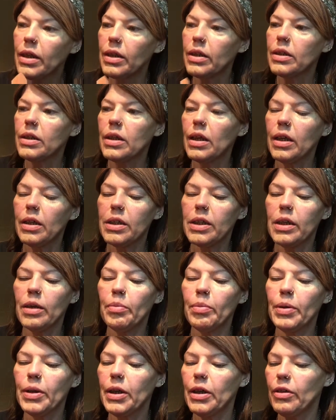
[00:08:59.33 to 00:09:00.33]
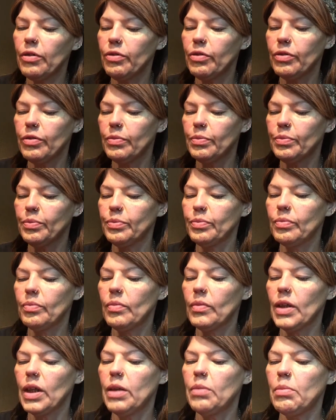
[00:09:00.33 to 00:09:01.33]
and it's not dampening.
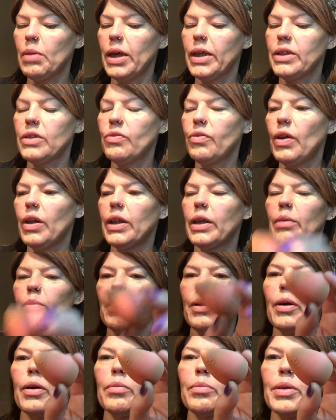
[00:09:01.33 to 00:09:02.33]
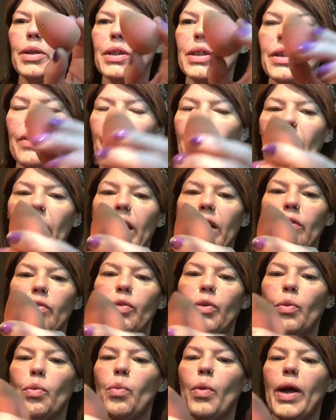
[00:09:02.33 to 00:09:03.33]
And mine's falling apart because I've had it
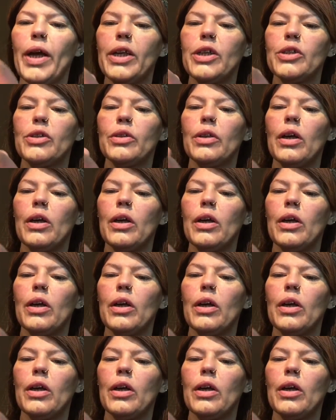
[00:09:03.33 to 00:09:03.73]
for way too